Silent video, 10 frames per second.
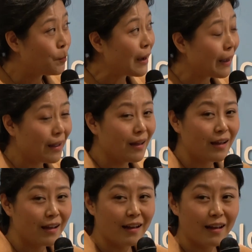But
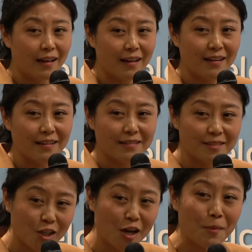
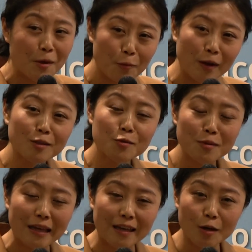chairman wanted
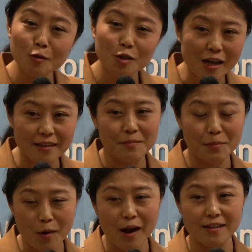to negotiate the
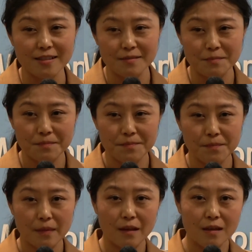price.
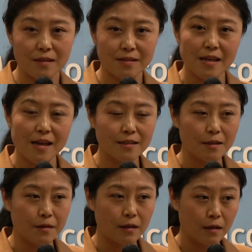He
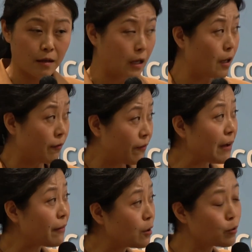said
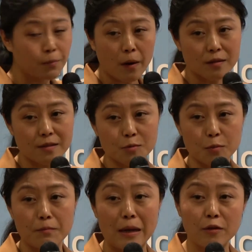500 boxes
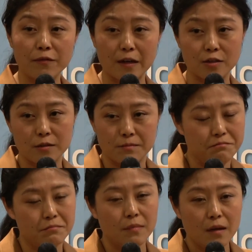were made
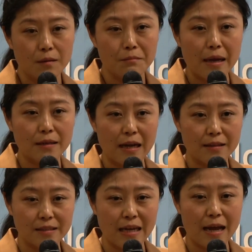
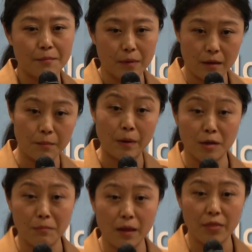at the time,
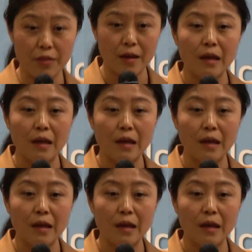about a month.